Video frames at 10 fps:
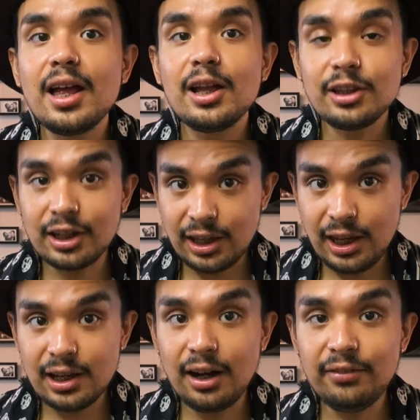the
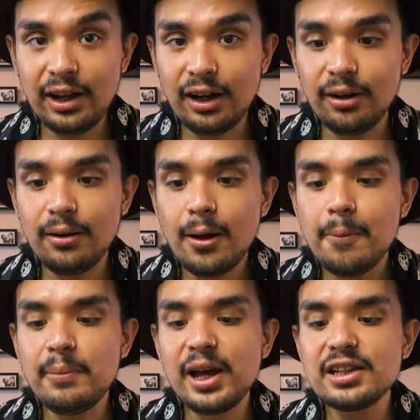king of hell,
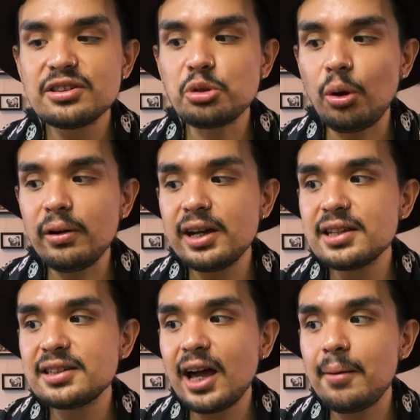but his story
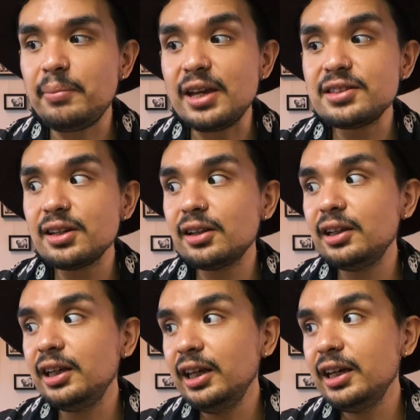is that
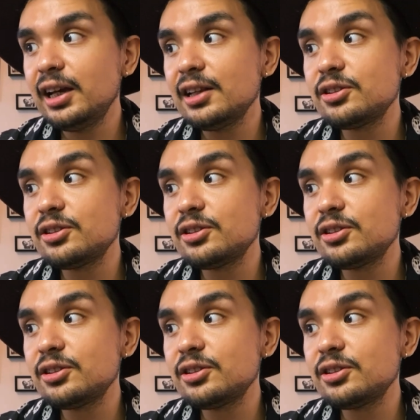basically he gets